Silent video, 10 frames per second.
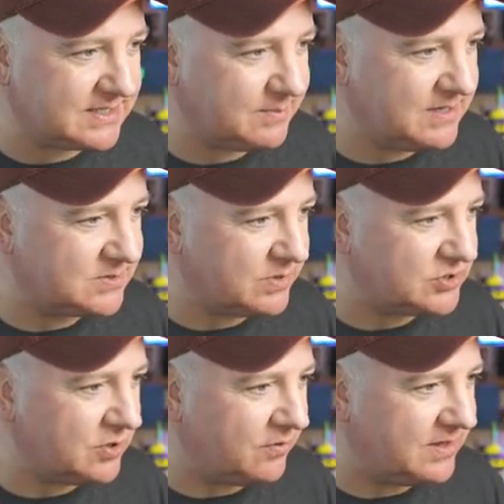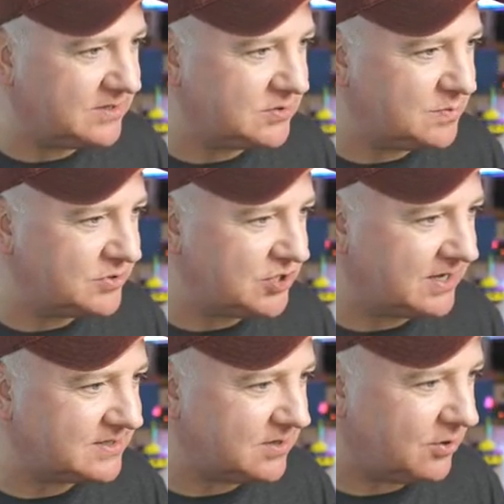Let me switch the super
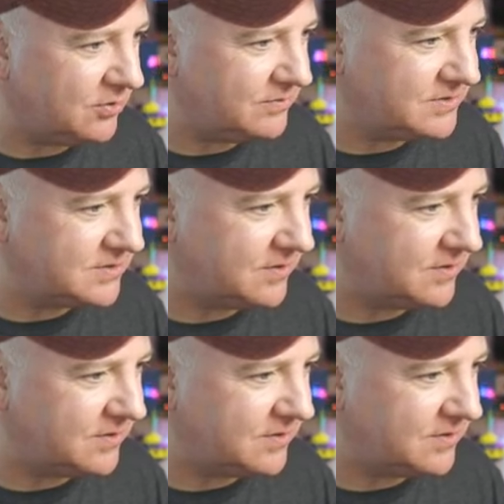chats on so